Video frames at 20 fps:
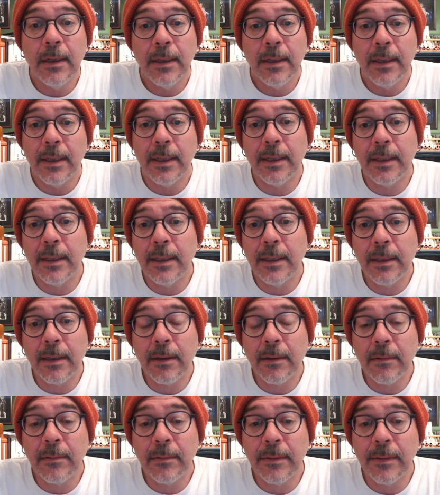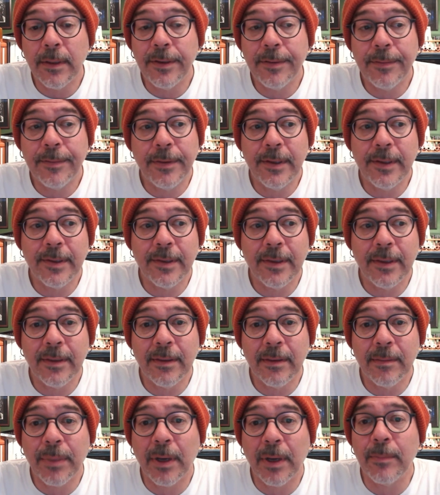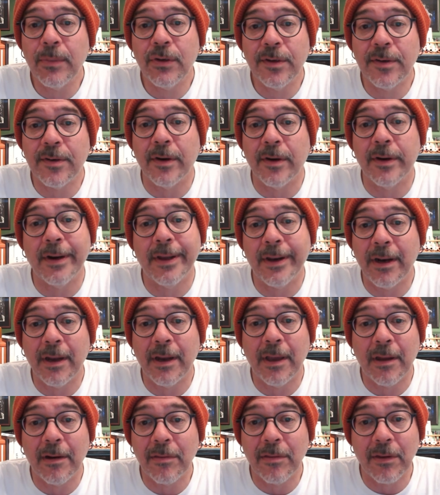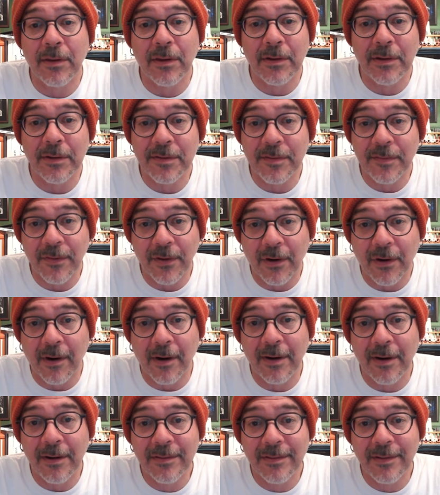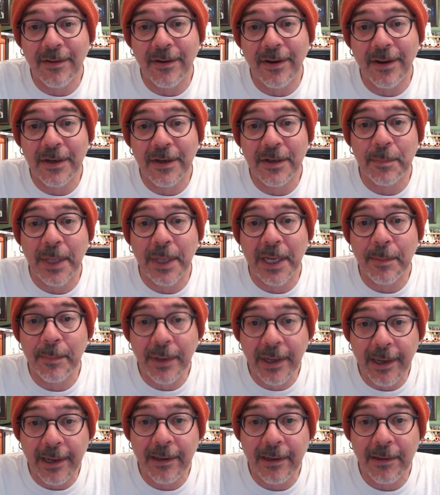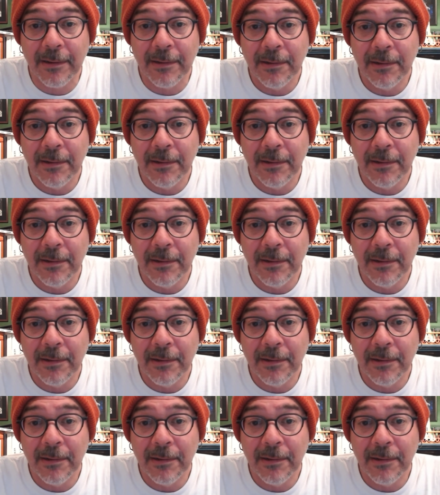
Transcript: You know, these these the publishers aren't in it out of the goodness of their heart, and they're in it to make a buck.